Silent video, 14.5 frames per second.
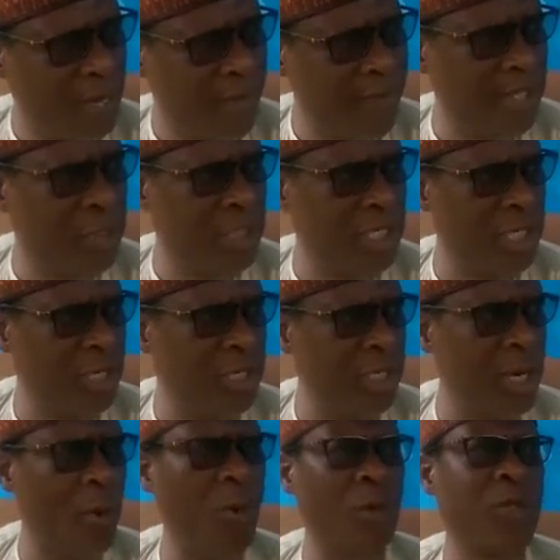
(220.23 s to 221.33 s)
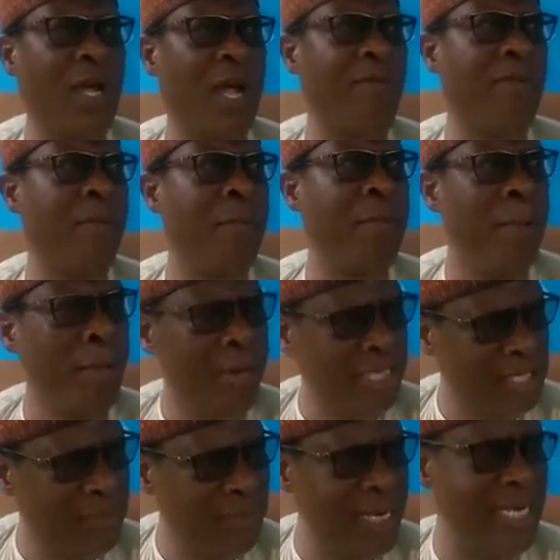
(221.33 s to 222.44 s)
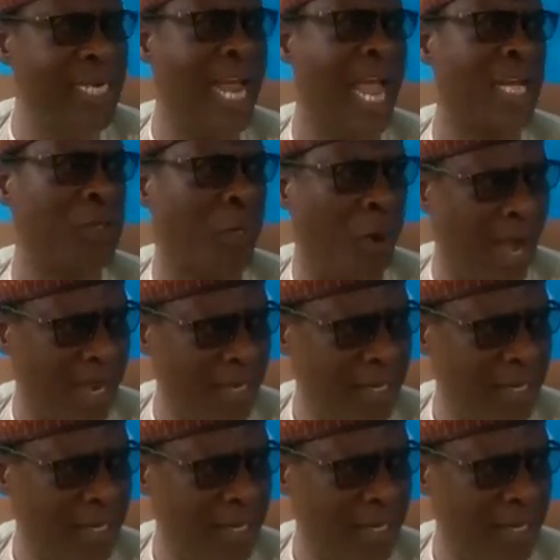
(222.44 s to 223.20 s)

have an association that will also have a membership in diaspora.